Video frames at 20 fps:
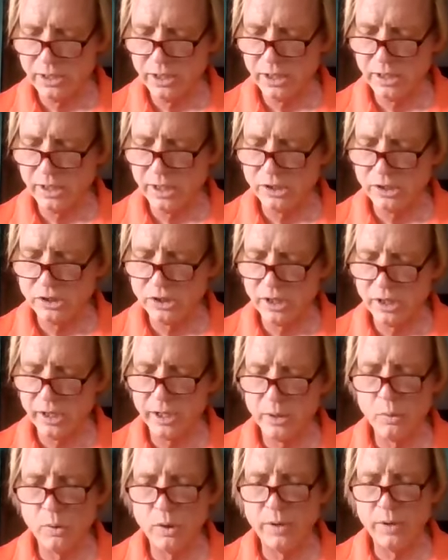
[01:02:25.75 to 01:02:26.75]

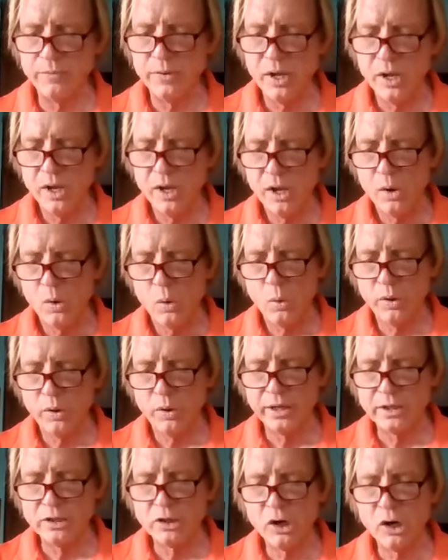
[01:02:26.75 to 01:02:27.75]
10-91, where
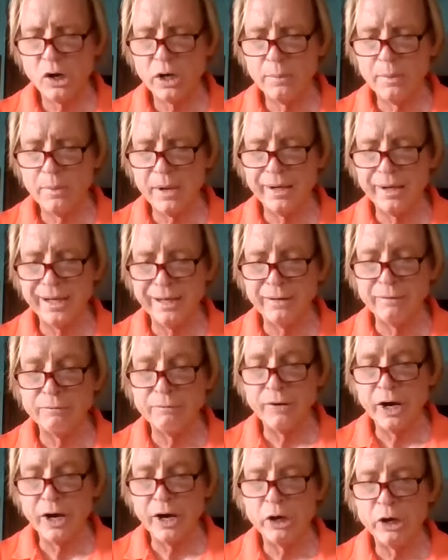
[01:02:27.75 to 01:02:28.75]
they talk about
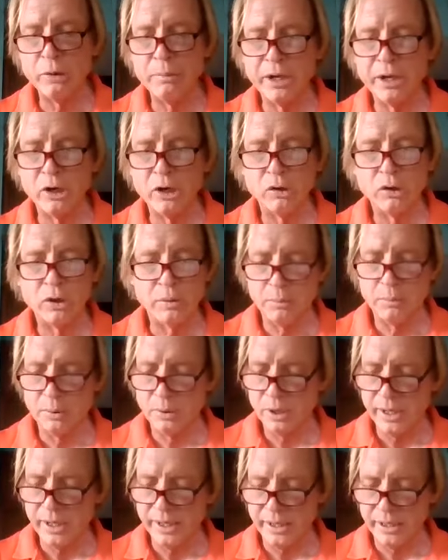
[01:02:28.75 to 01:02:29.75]
environmental
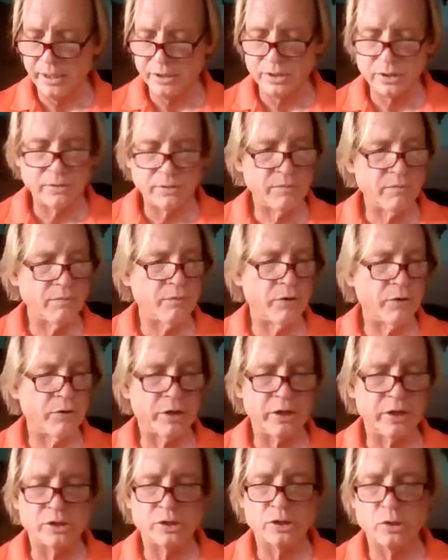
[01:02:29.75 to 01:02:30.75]
compliance for the
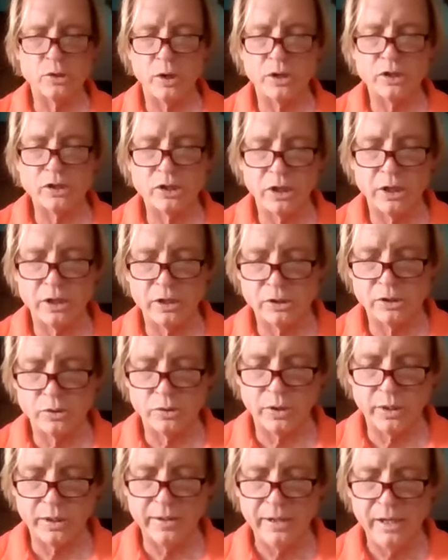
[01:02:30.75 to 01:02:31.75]
construction
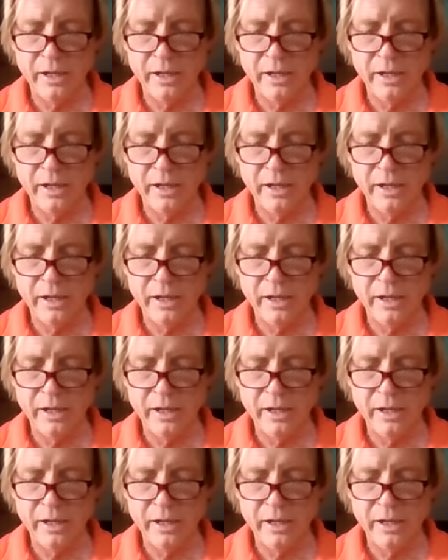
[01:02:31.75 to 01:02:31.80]
industry.